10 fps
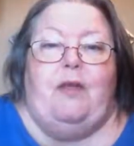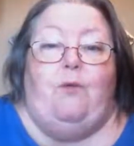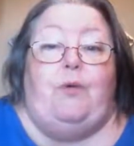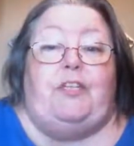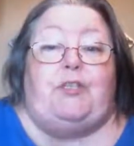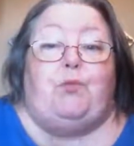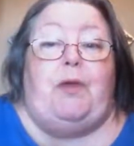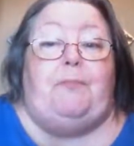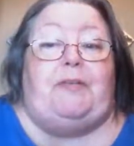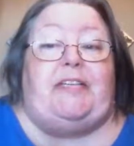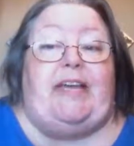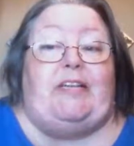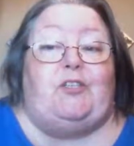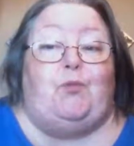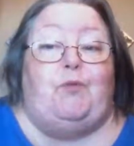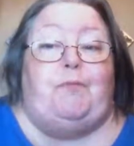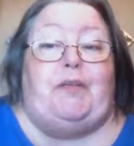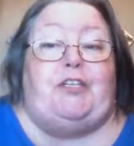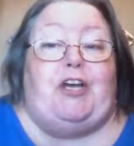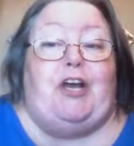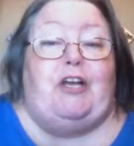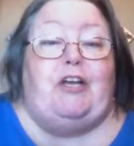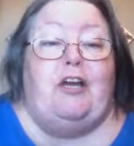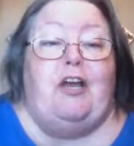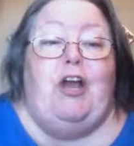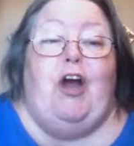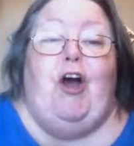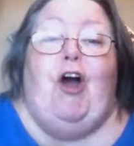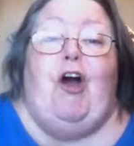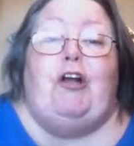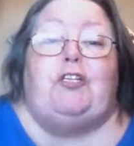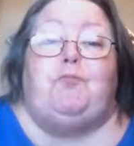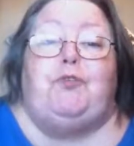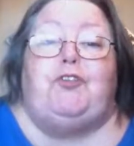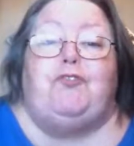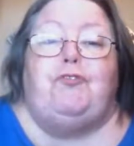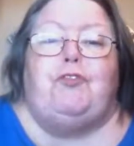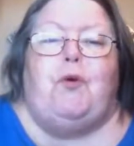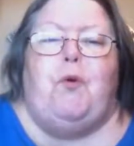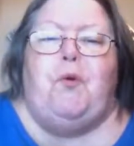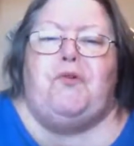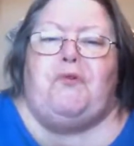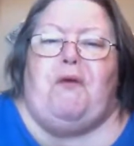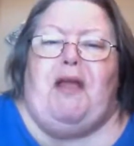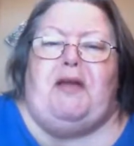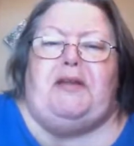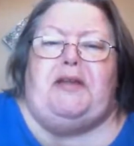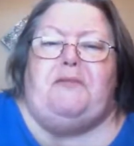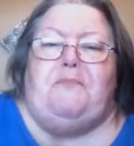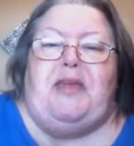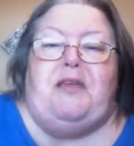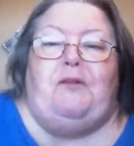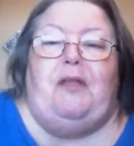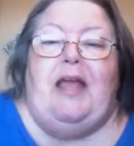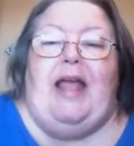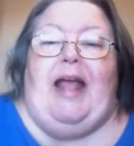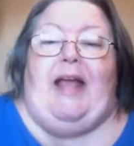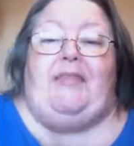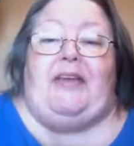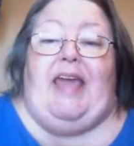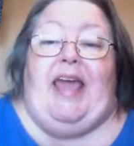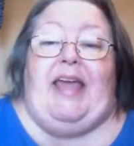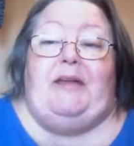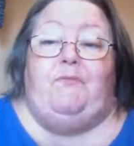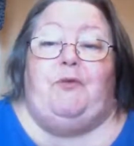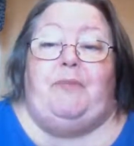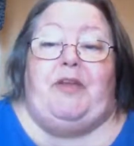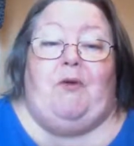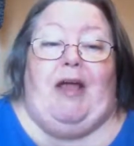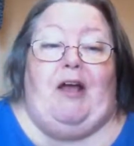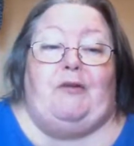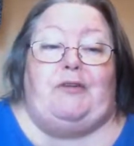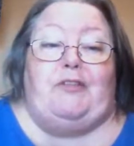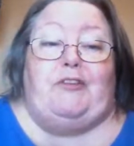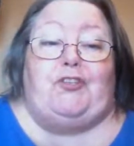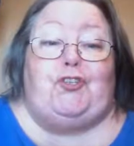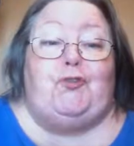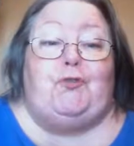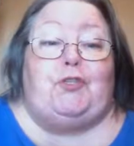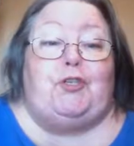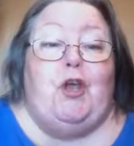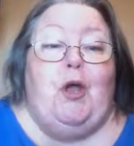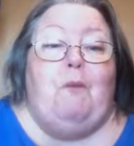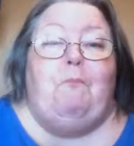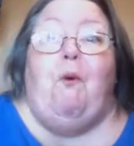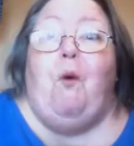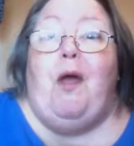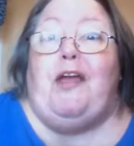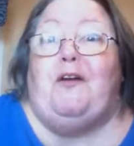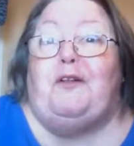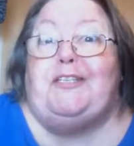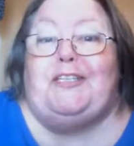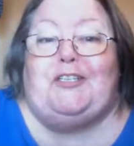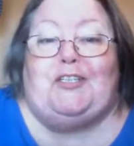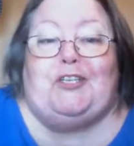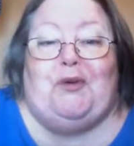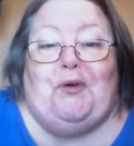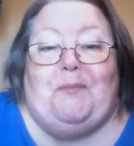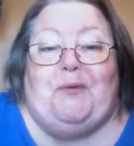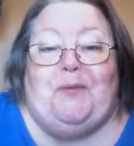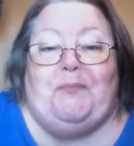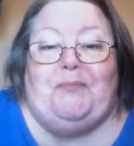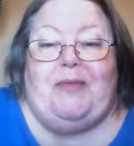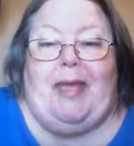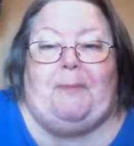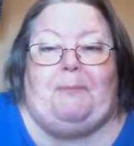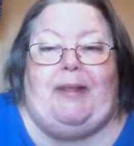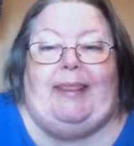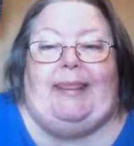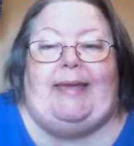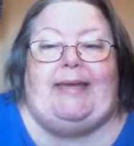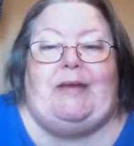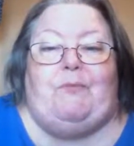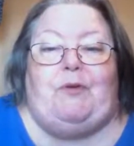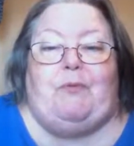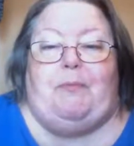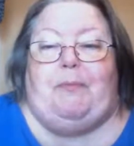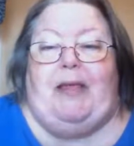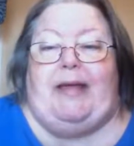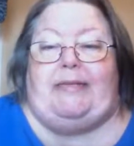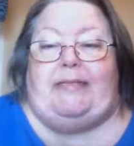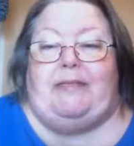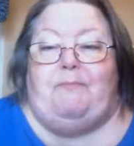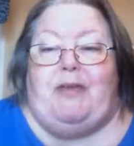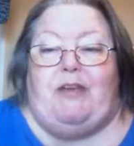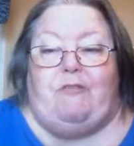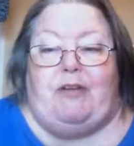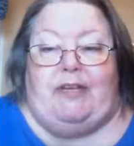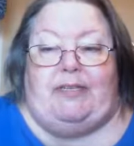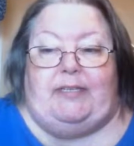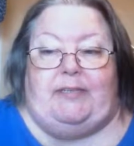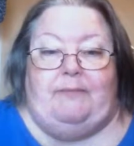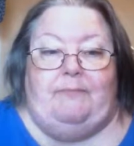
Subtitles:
when sweet potatoes would be dug, hogs butchered, corn ground into meal, and the cane would be ground and the juice boiled into syrup, and plenty would replace the meagerness.